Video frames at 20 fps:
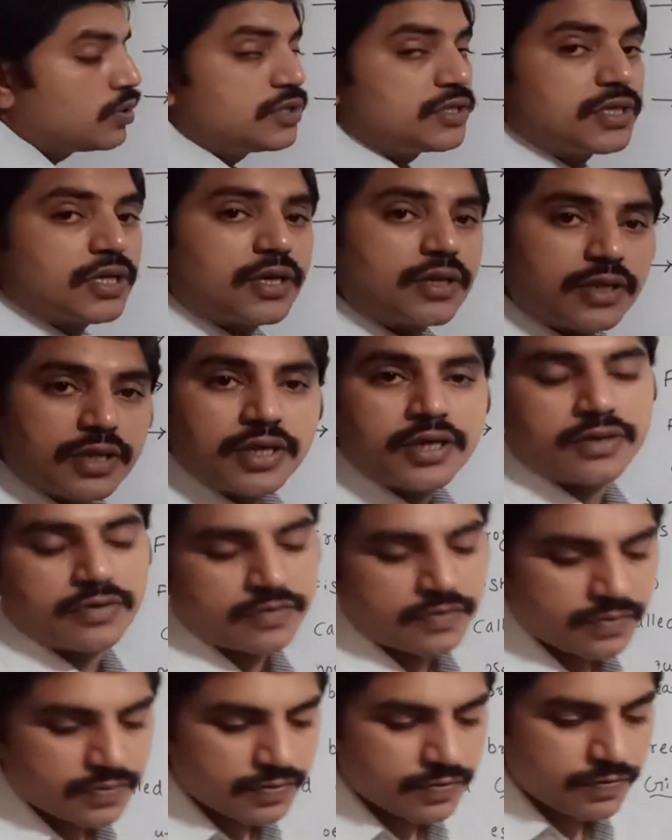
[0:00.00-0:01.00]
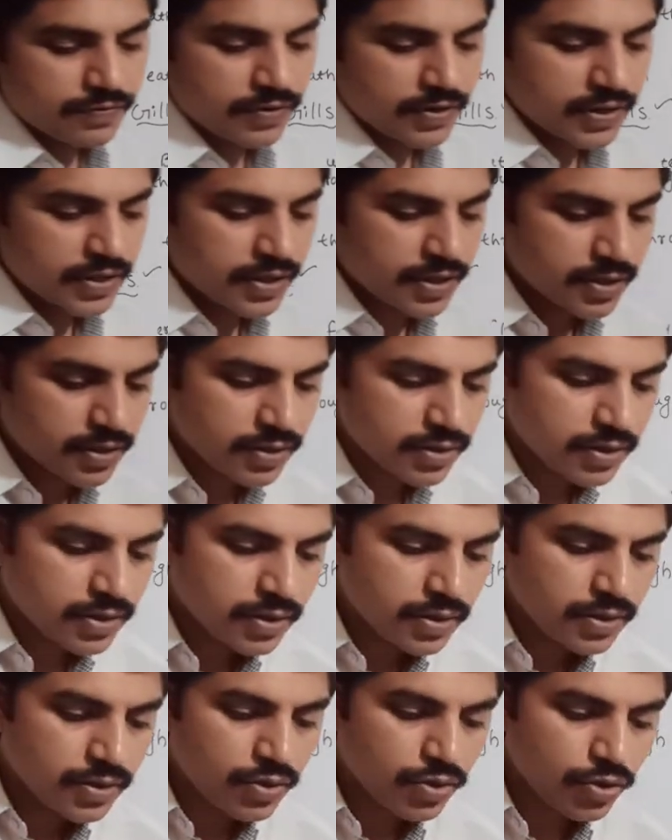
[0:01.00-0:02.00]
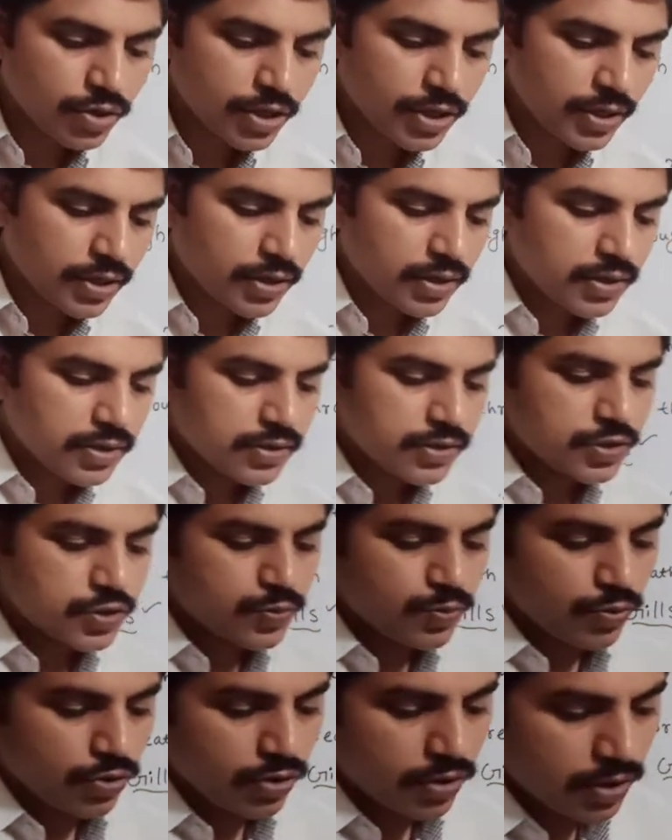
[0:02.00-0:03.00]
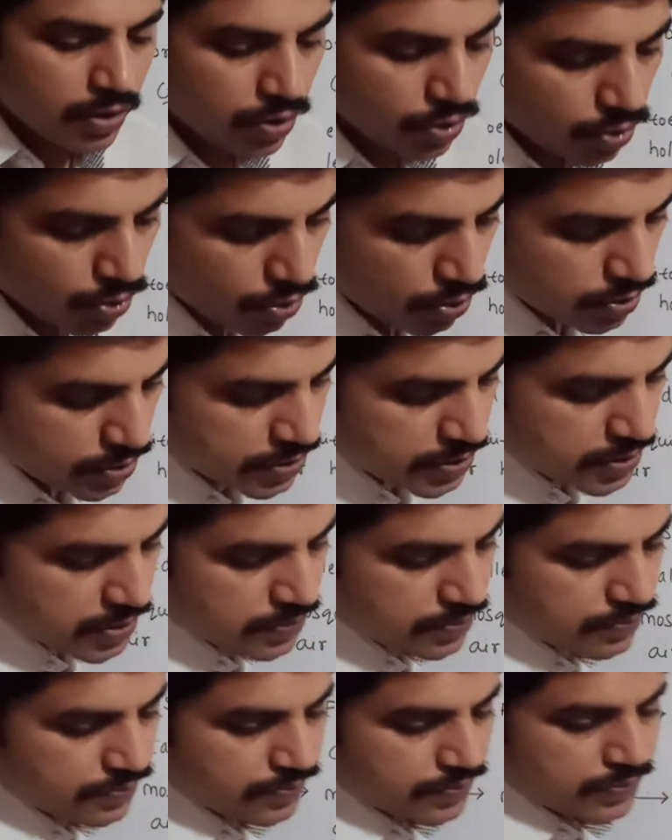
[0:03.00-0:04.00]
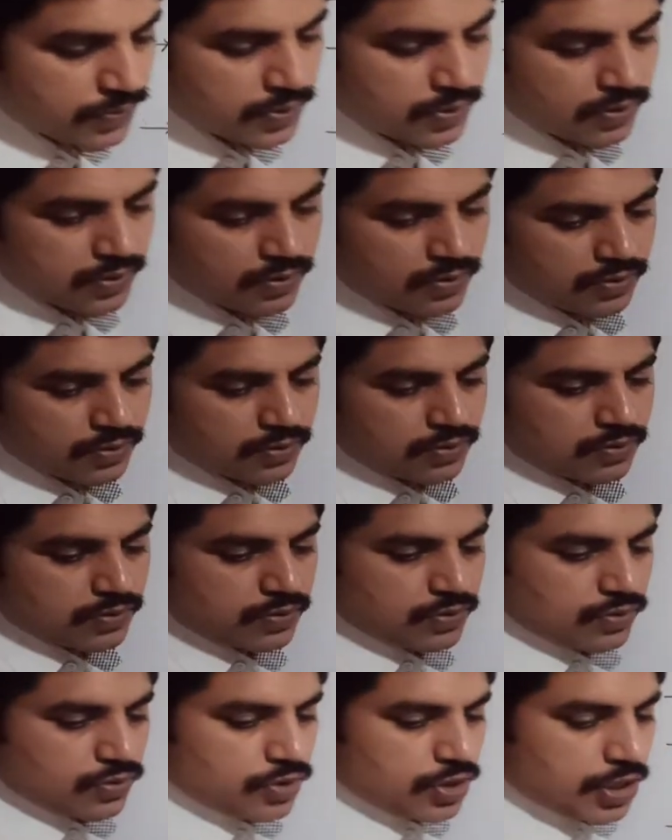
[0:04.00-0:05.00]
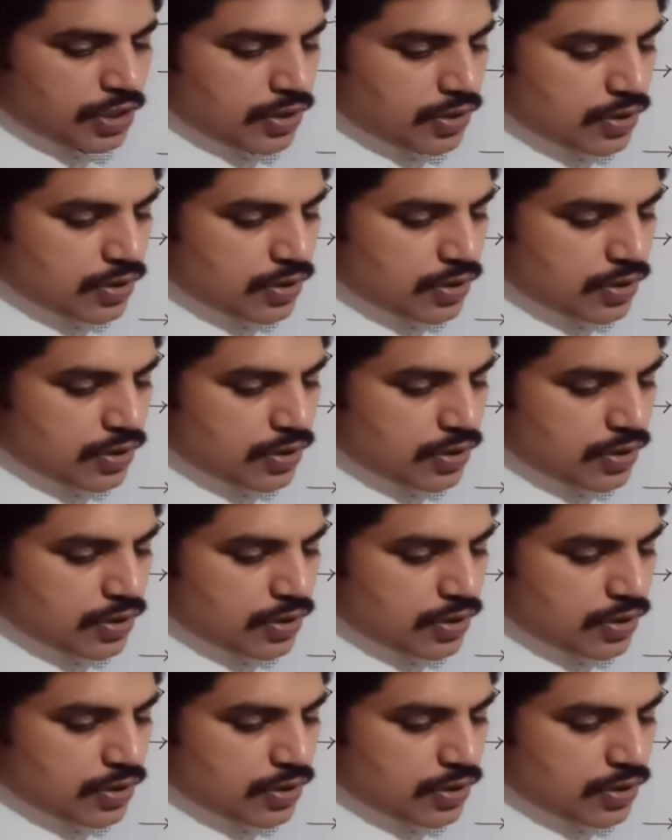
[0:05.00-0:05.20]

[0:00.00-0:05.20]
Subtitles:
are there for that. Okay, small holes, okay,